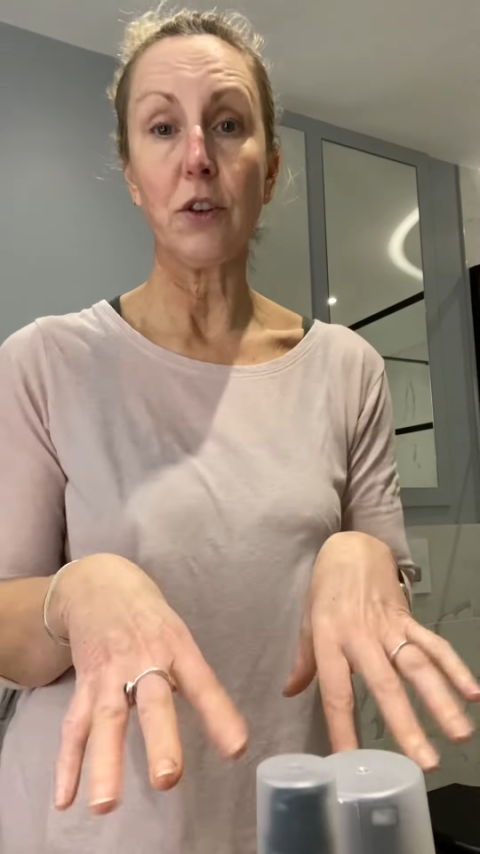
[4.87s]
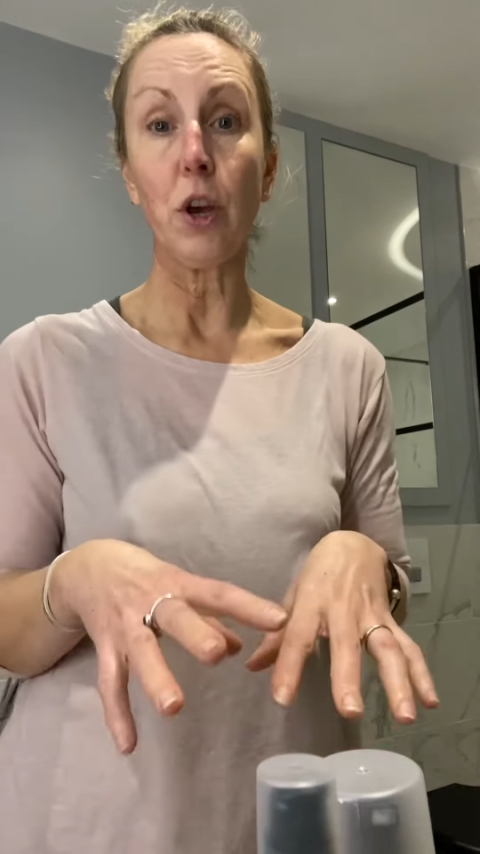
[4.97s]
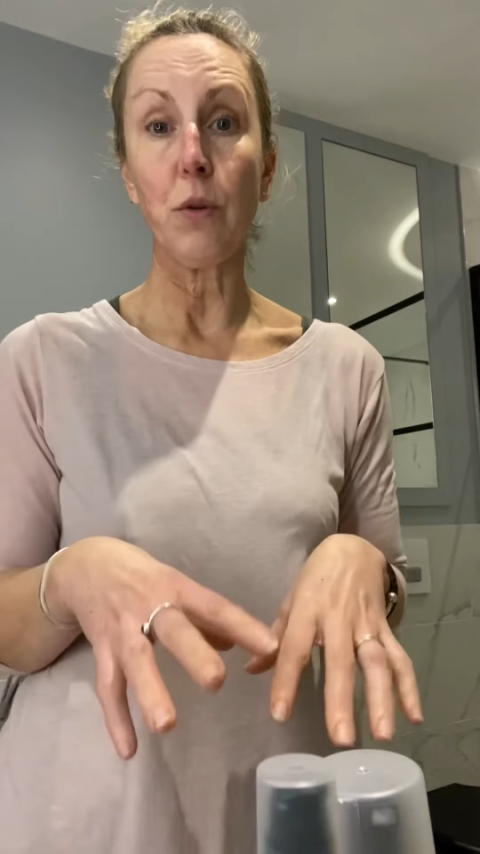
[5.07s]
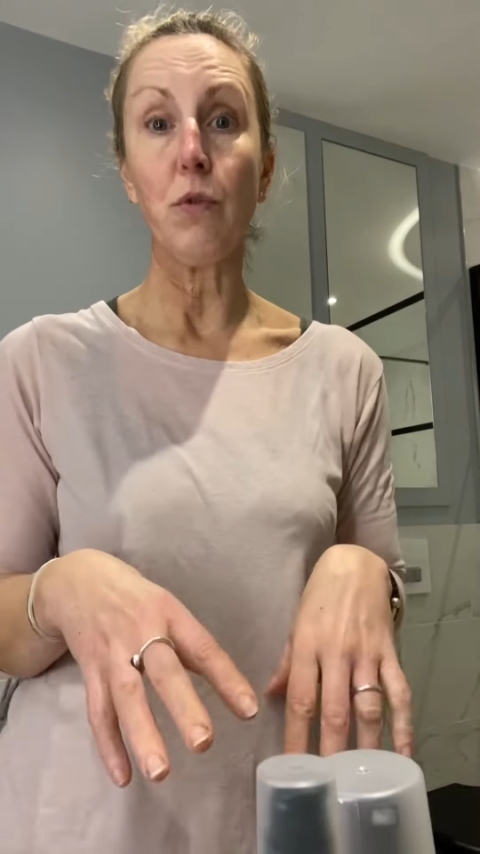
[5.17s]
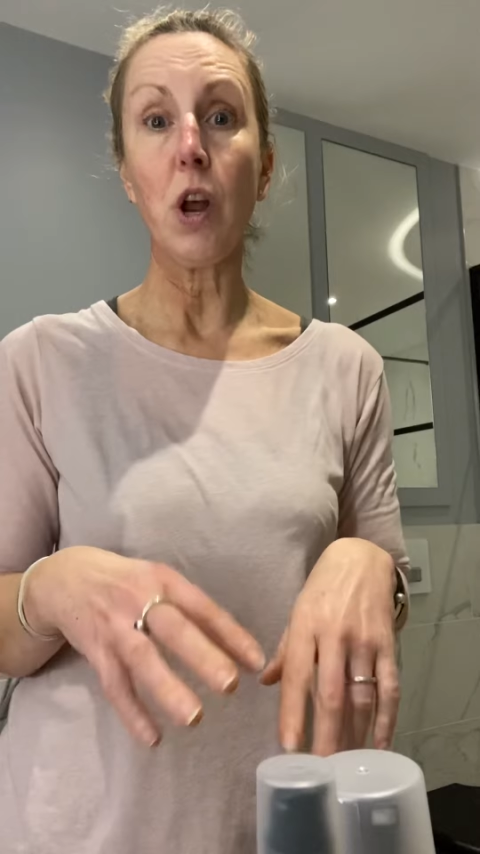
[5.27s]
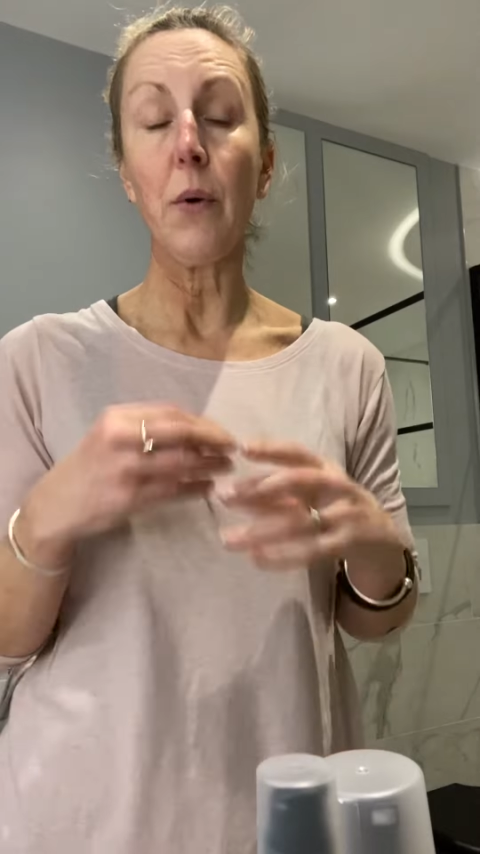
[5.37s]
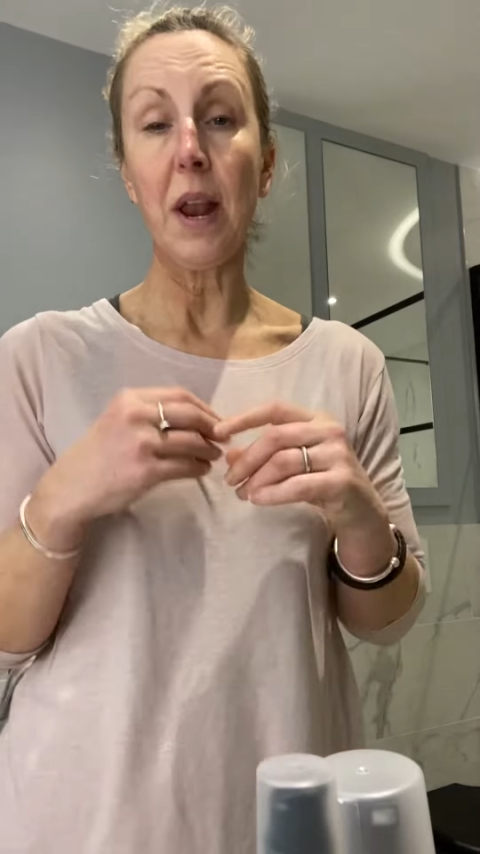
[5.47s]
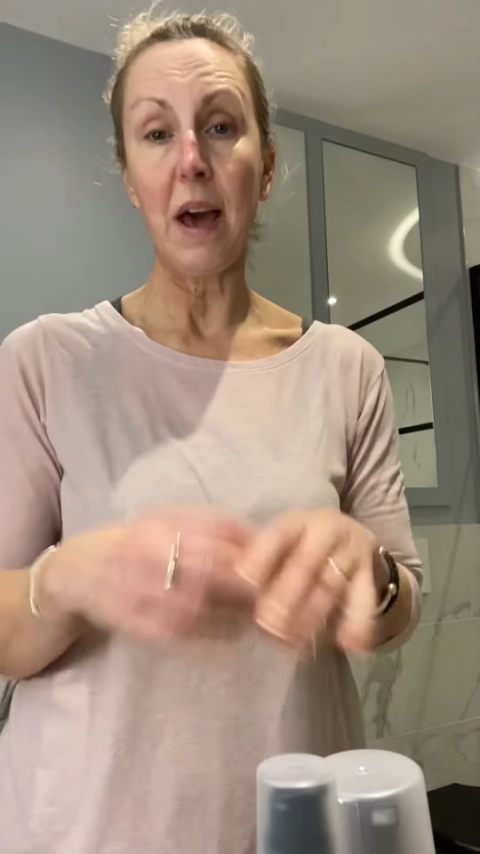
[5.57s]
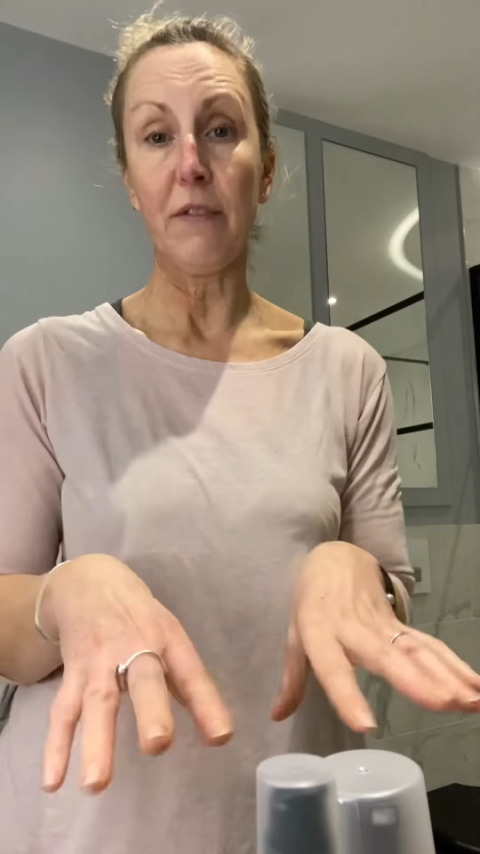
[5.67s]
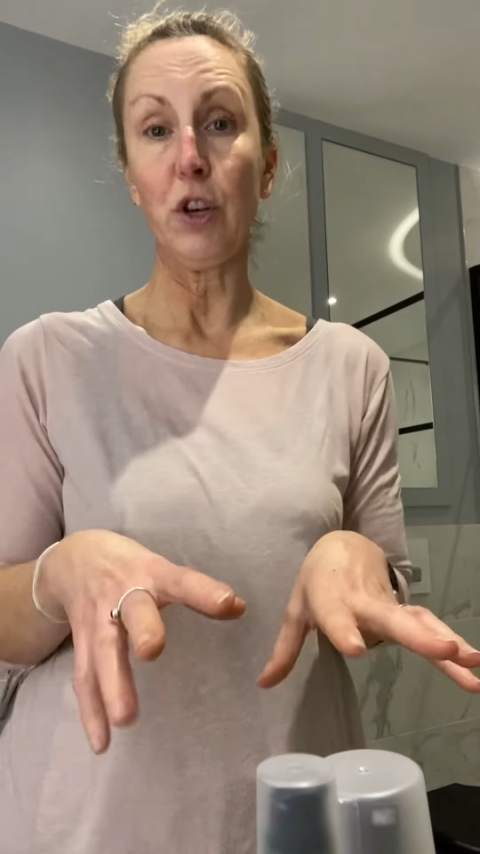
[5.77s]
don't know and
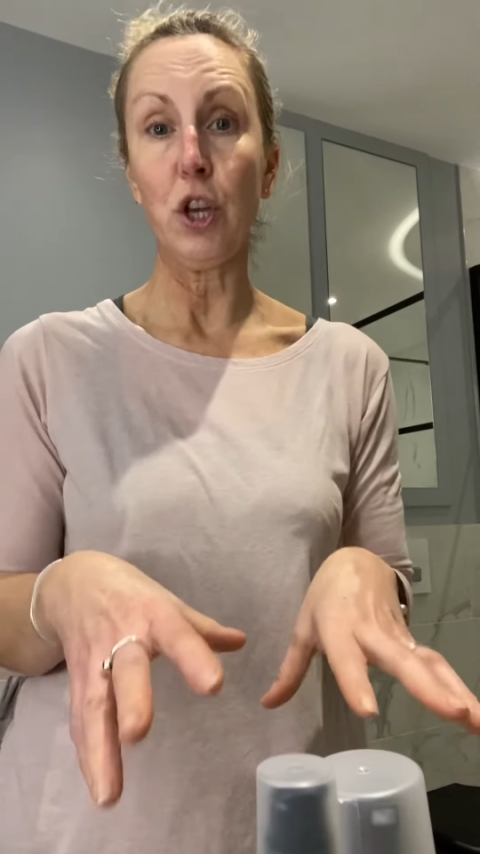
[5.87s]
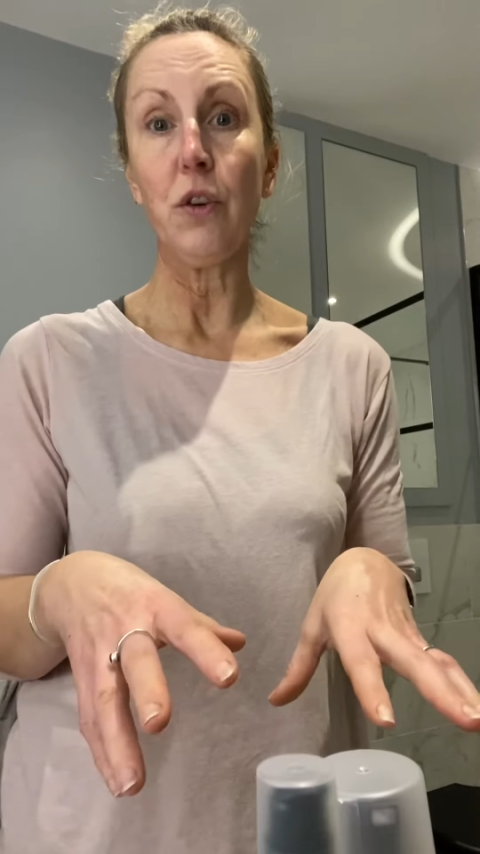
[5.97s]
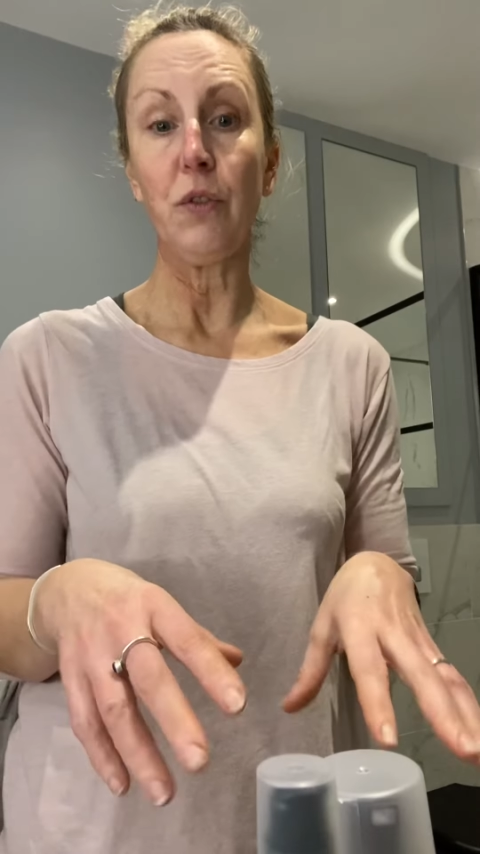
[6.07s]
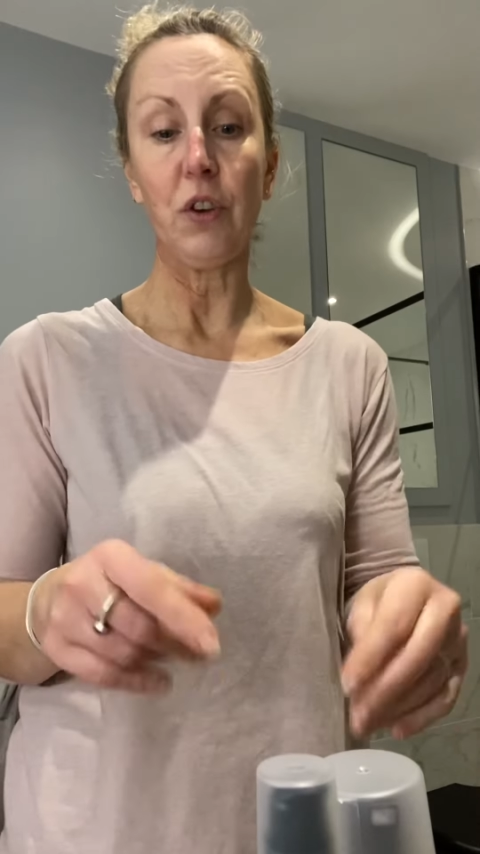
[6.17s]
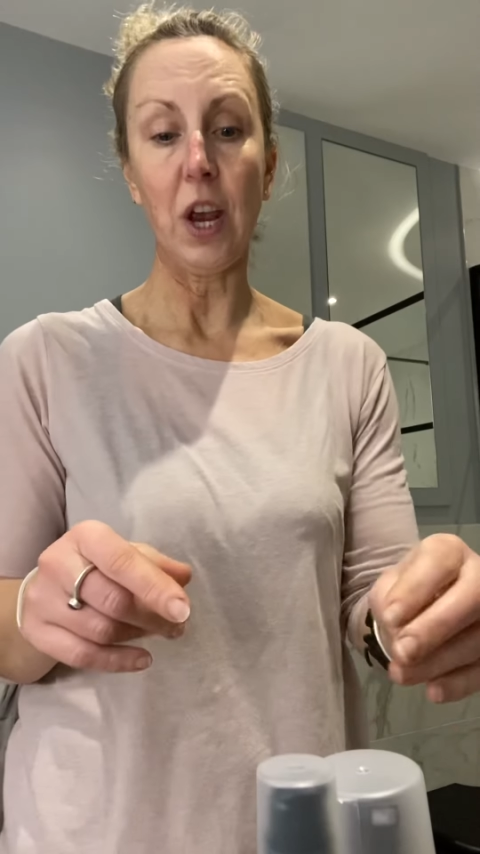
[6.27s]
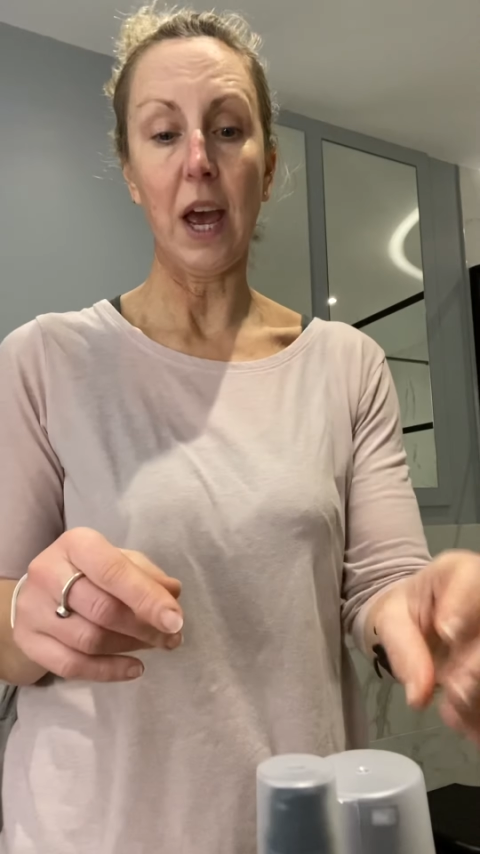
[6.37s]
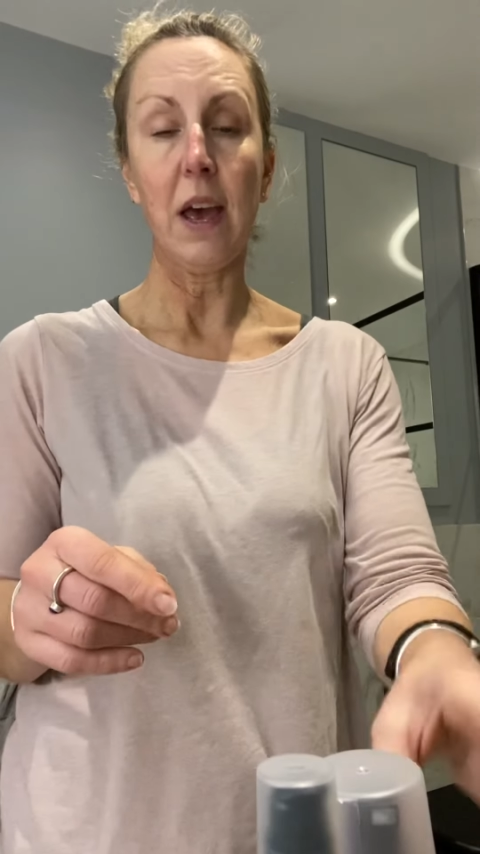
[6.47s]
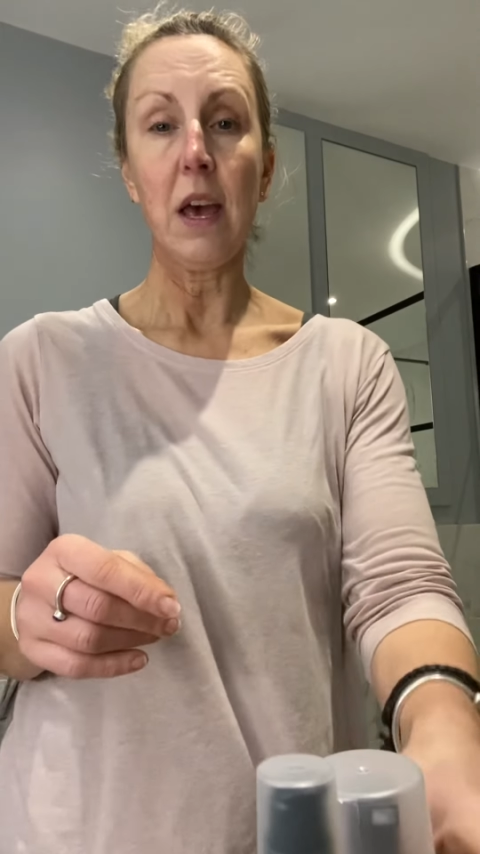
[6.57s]
haven't used yet.